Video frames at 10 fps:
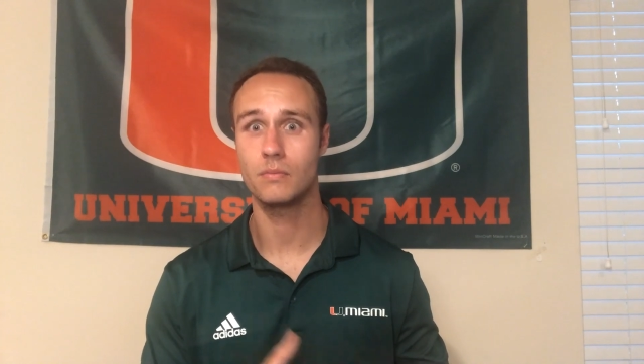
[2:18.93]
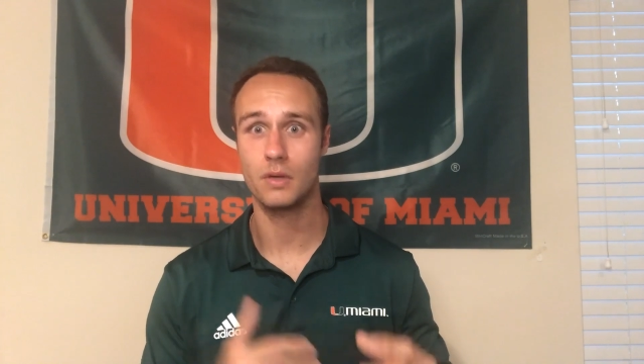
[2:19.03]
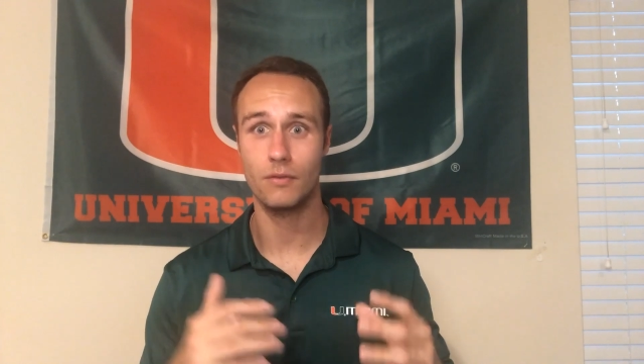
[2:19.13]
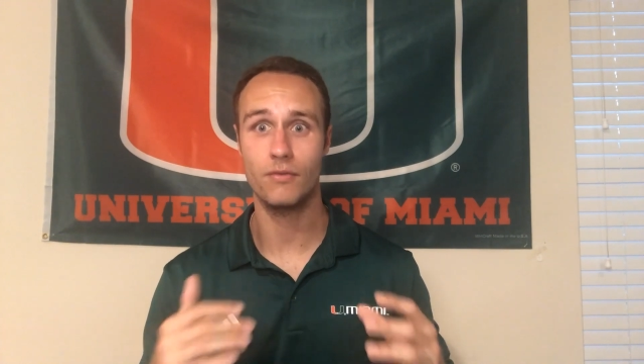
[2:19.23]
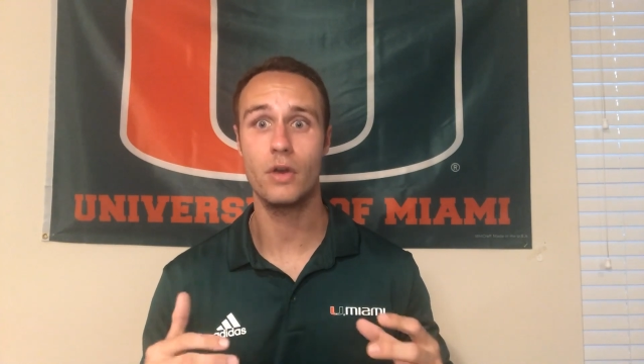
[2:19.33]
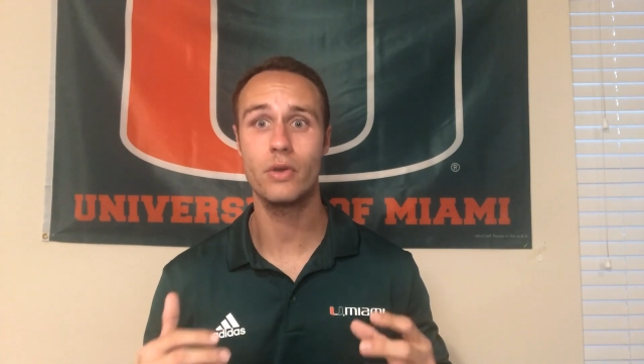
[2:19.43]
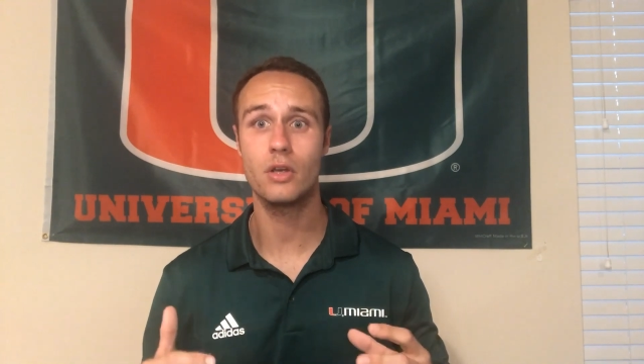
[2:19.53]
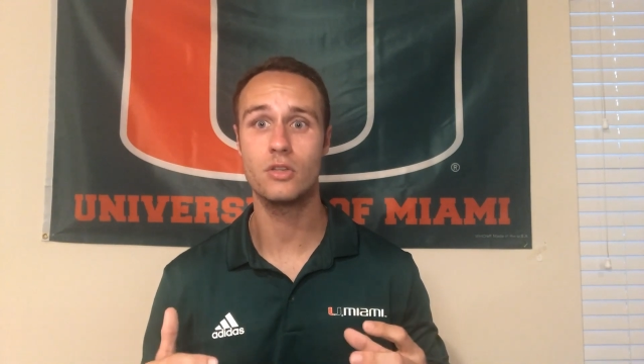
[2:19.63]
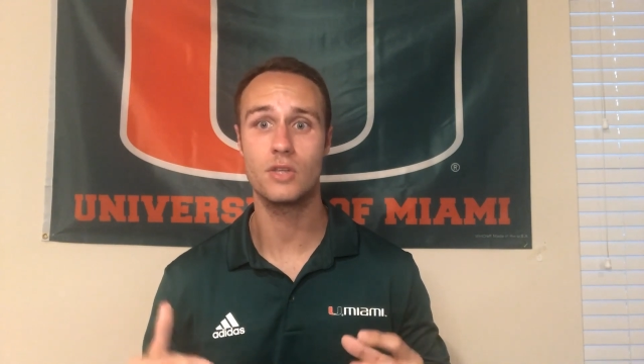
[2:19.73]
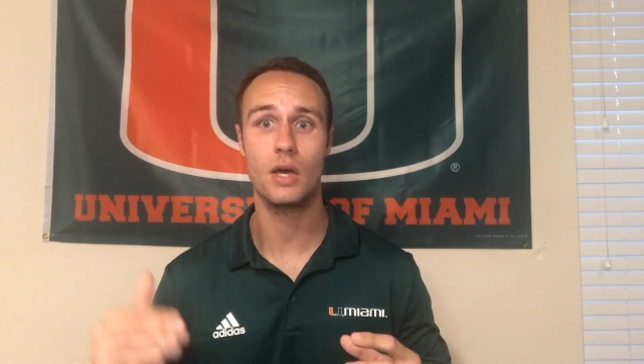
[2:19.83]
like very
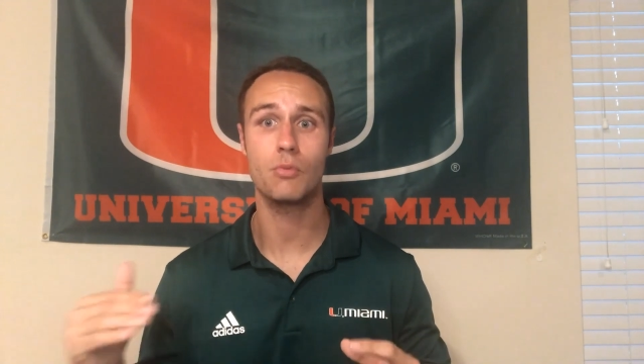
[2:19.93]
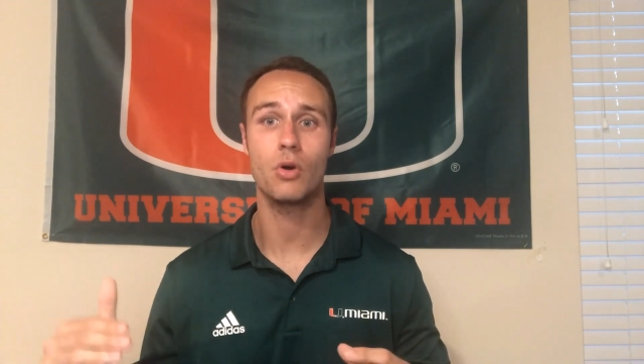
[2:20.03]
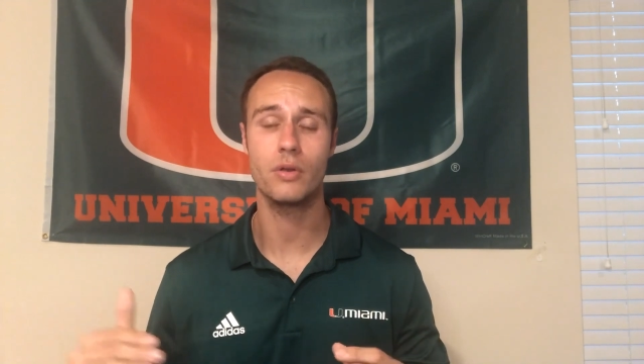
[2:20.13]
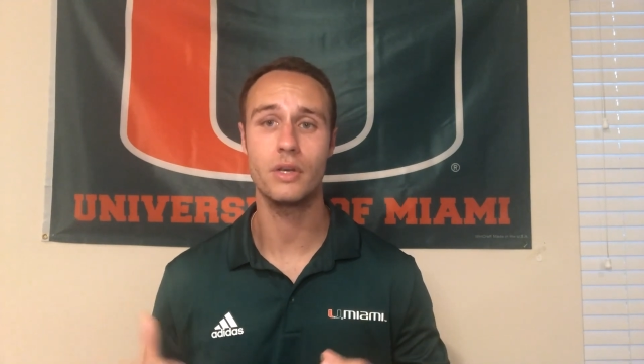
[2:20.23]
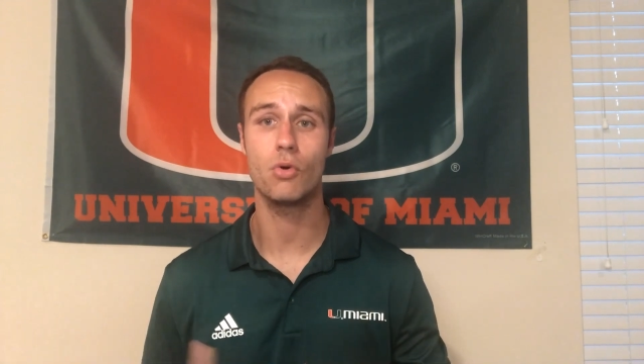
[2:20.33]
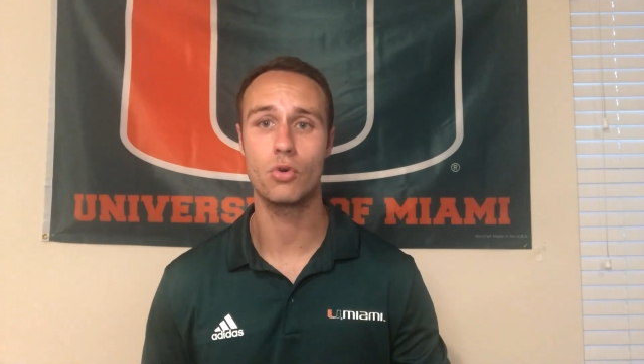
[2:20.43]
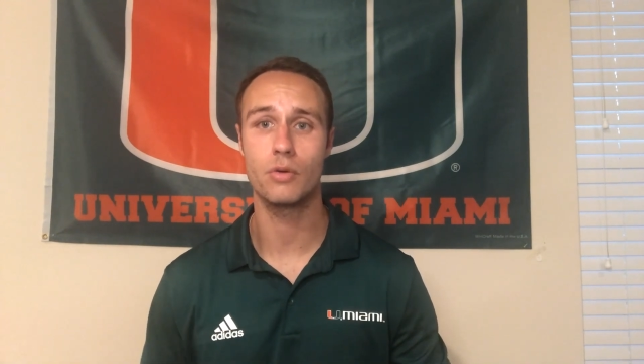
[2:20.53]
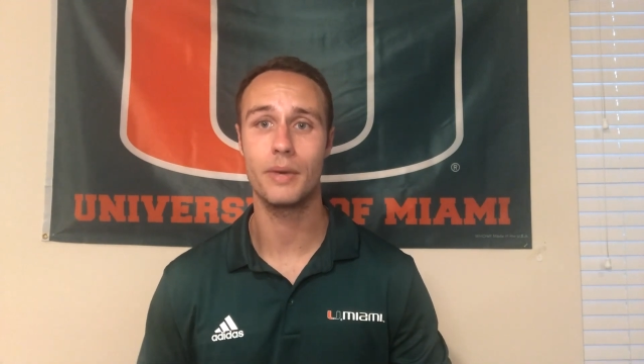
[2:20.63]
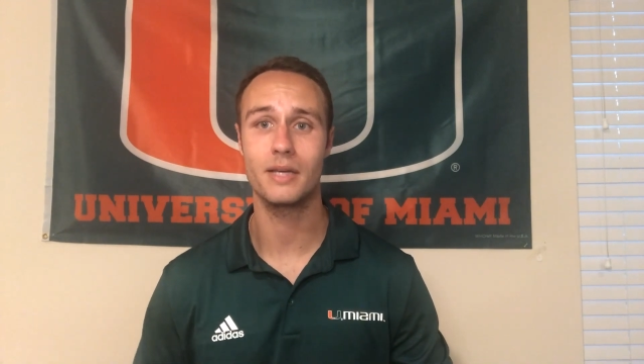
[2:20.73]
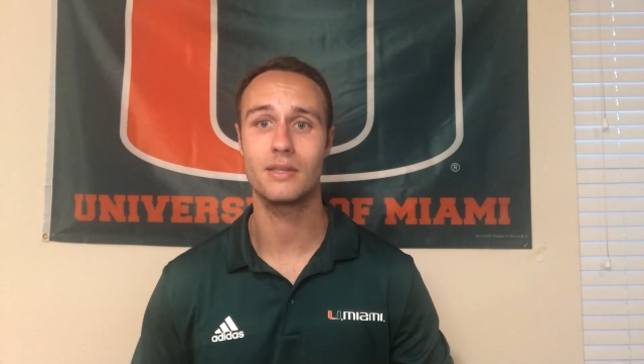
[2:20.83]
good top quality
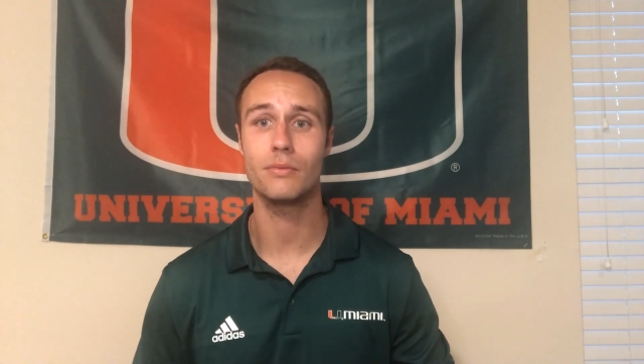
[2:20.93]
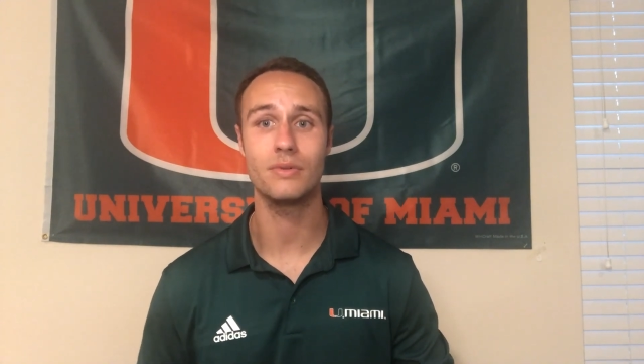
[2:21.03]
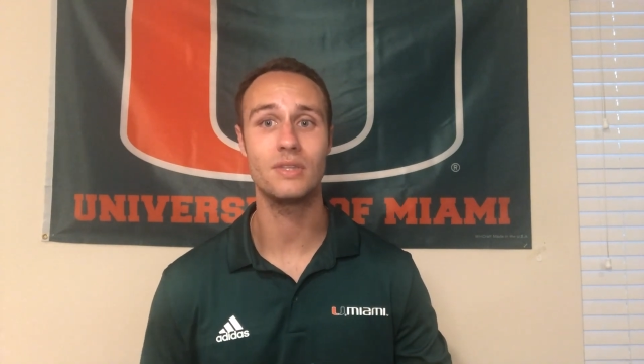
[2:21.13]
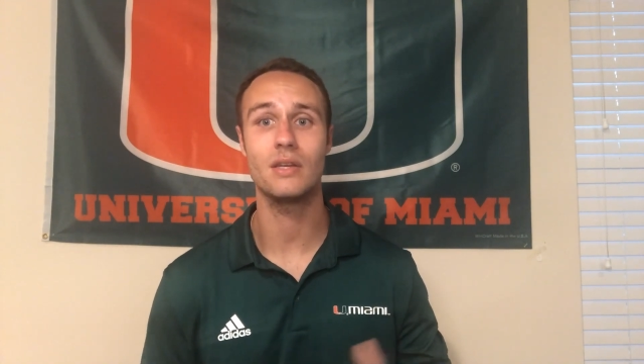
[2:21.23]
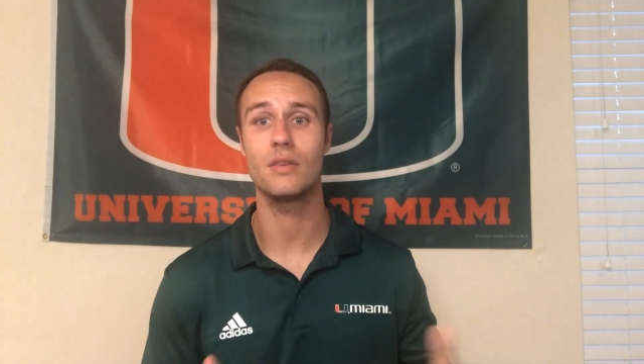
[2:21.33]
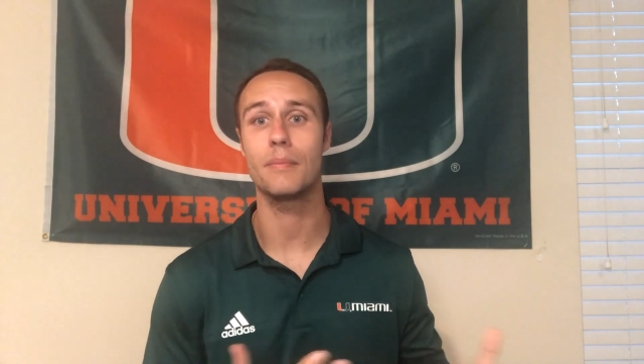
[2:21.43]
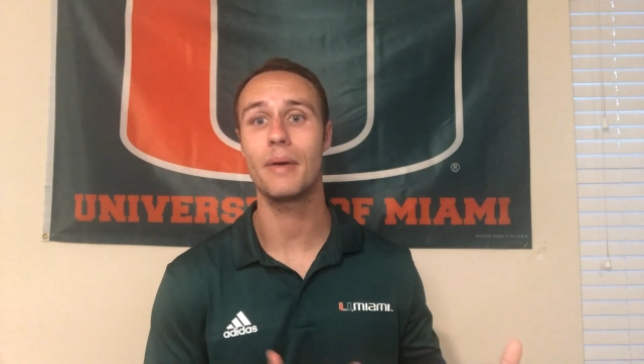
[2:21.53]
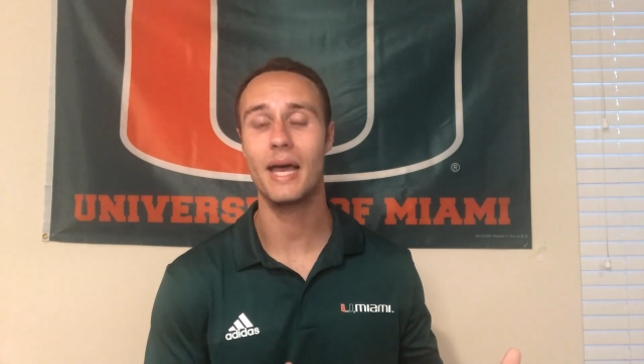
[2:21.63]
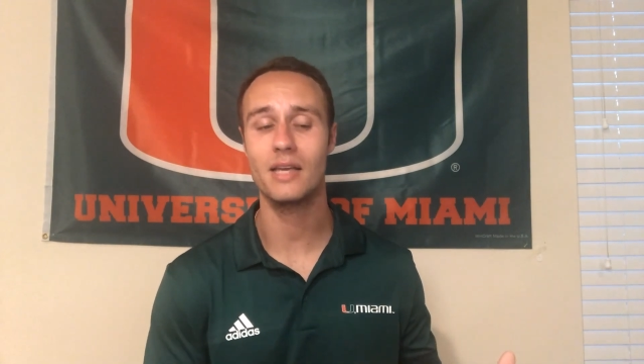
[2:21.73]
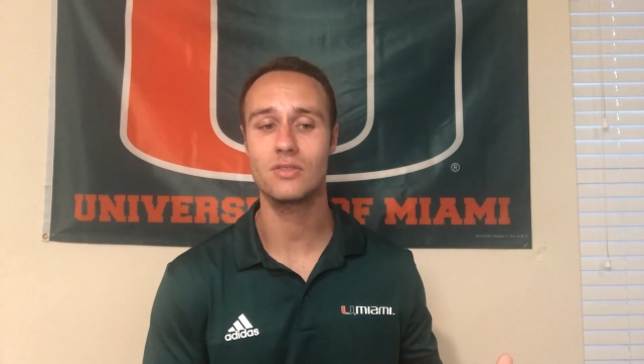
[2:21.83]
quarterbacks that we've seen in the
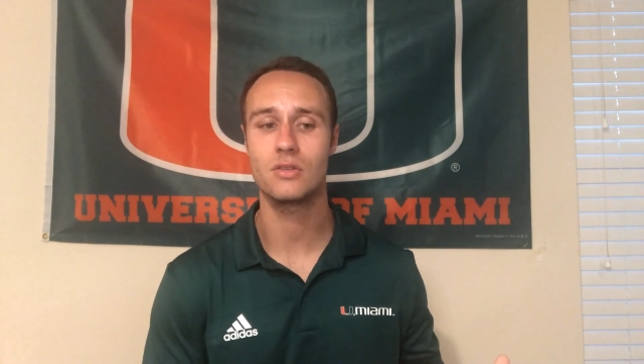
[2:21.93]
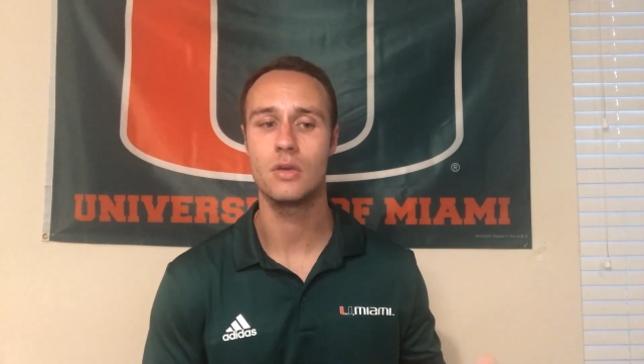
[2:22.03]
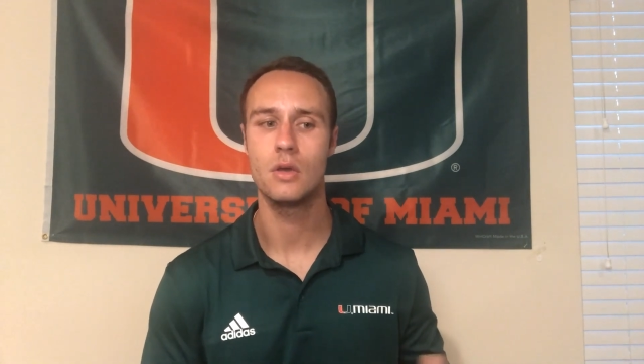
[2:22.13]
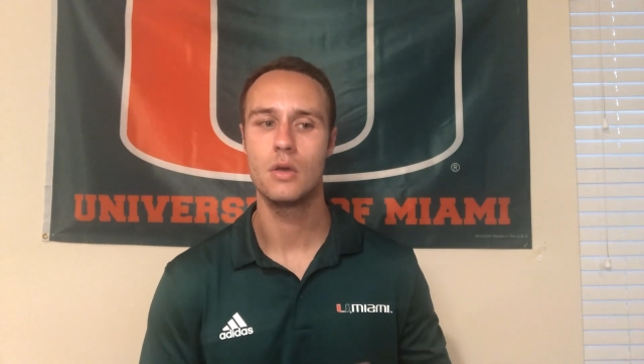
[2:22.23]
past,